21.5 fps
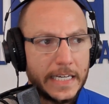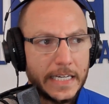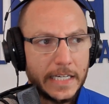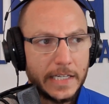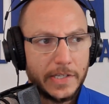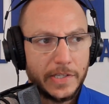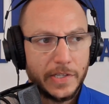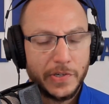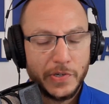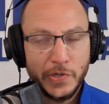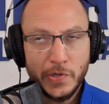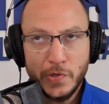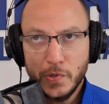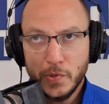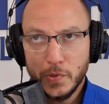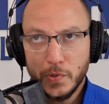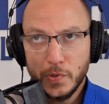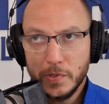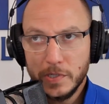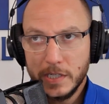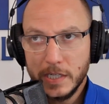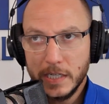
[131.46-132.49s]
is the
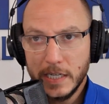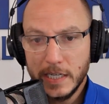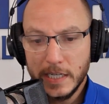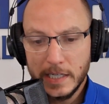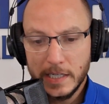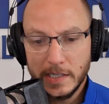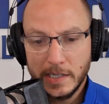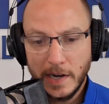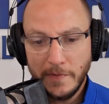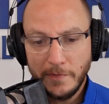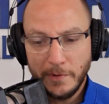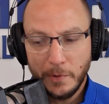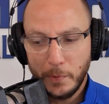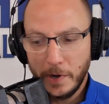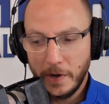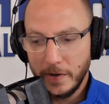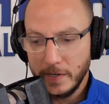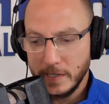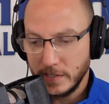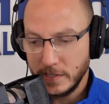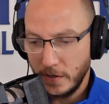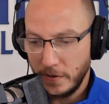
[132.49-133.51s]
news is
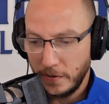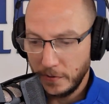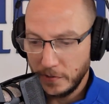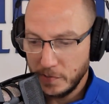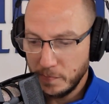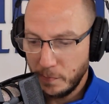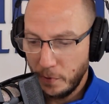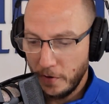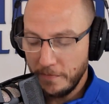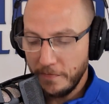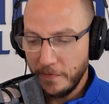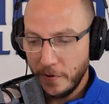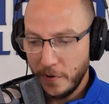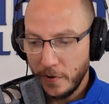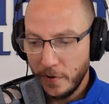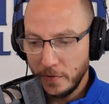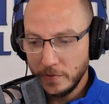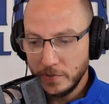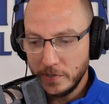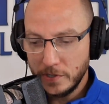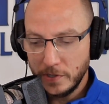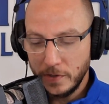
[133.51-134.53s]
everywhere. It's on our
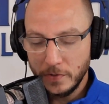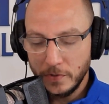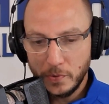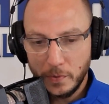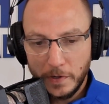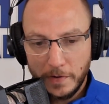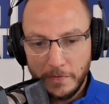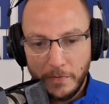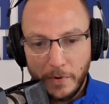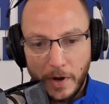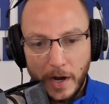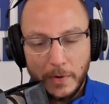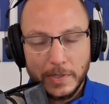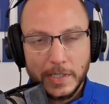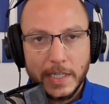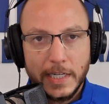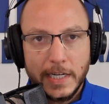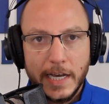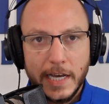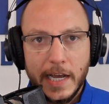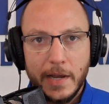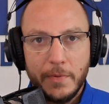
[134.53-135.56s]
smartphones, 24 hours
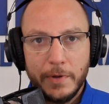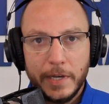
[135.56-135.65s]
a day.